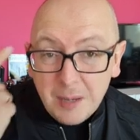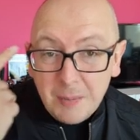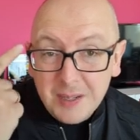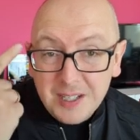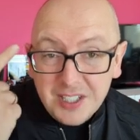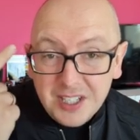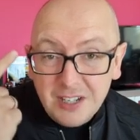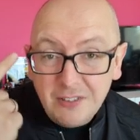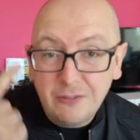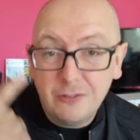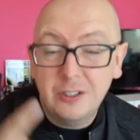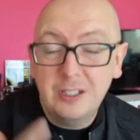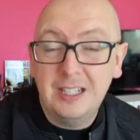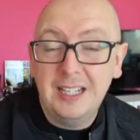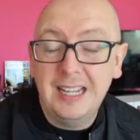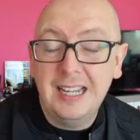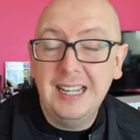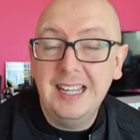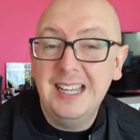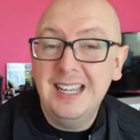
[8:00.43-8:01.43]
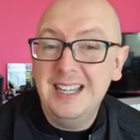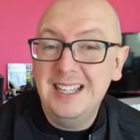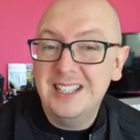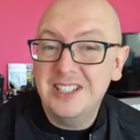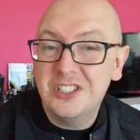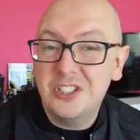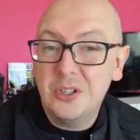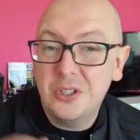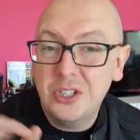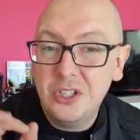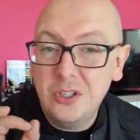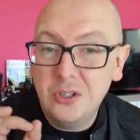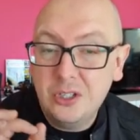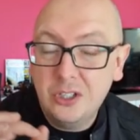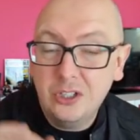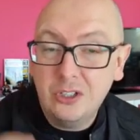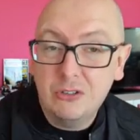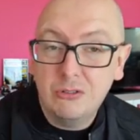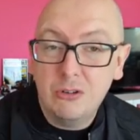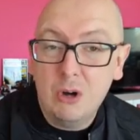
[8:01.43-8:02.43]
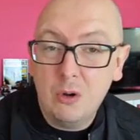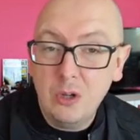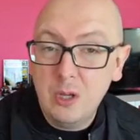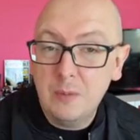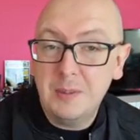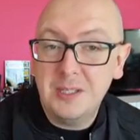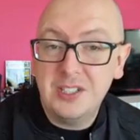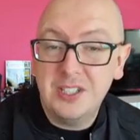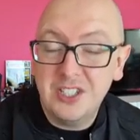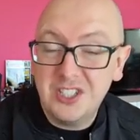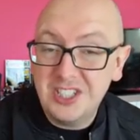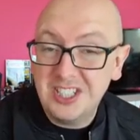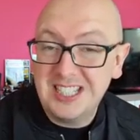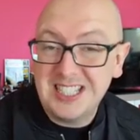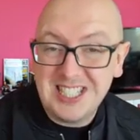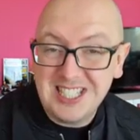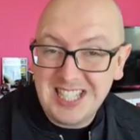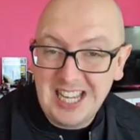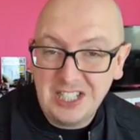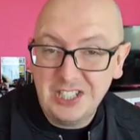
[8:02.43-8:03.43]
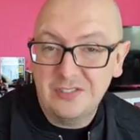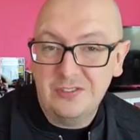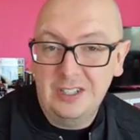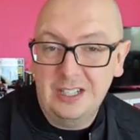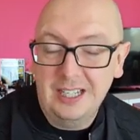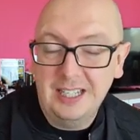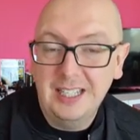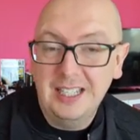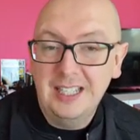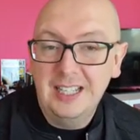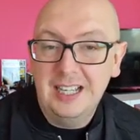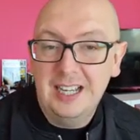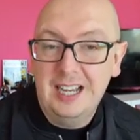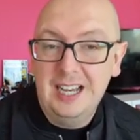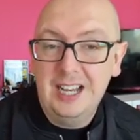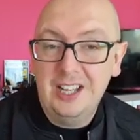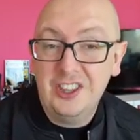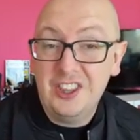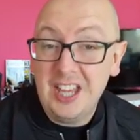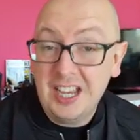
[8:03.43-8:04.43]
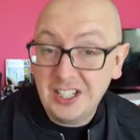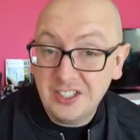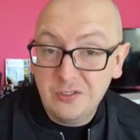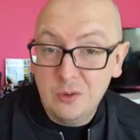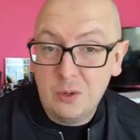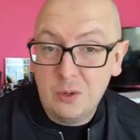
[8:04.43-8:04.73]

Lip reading: a bit differently so that you can grow your business successfully. Thanks for